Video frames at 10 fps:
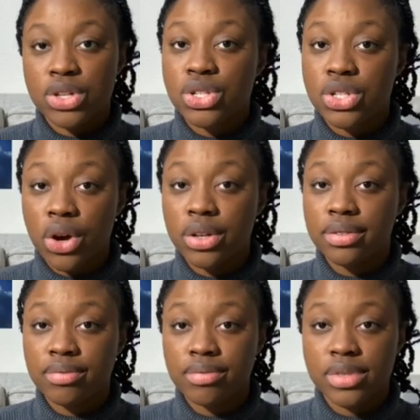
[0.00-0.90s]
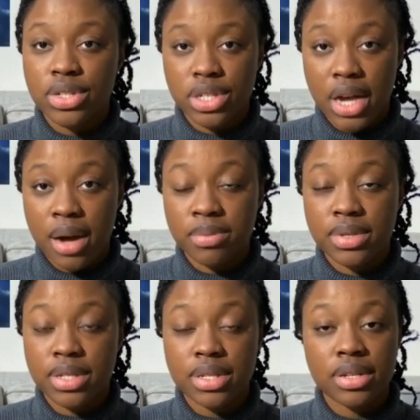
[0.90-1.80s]
Sun,
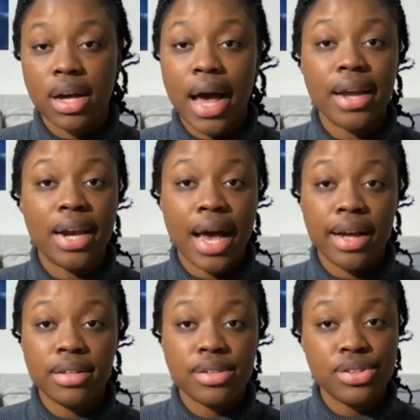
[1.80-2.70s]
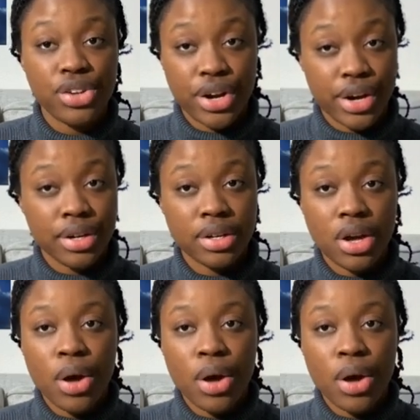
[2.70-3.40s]
Shams, and light, Nur,